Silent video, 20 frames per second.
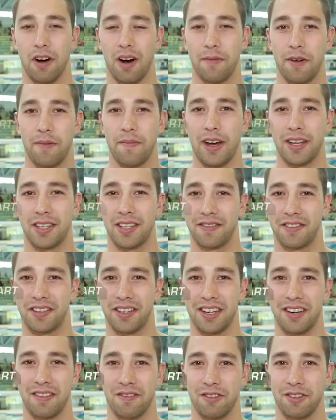I'm a massive
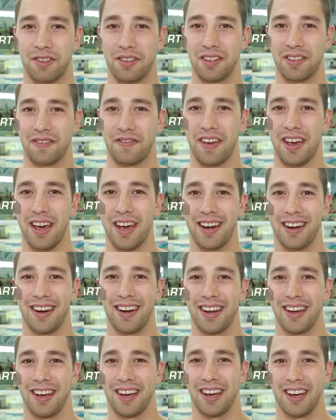Sydney Roosters fan,
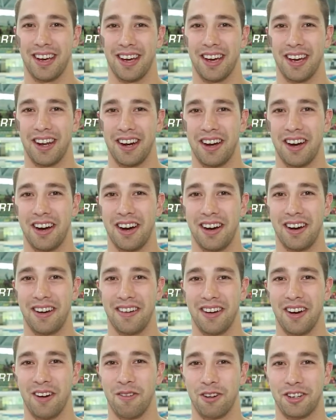and
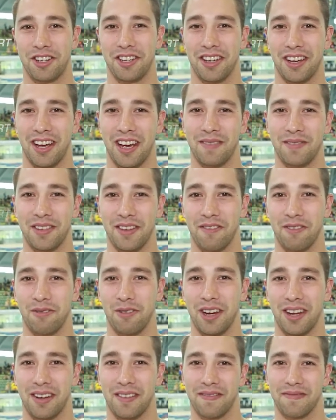I watch their games every week.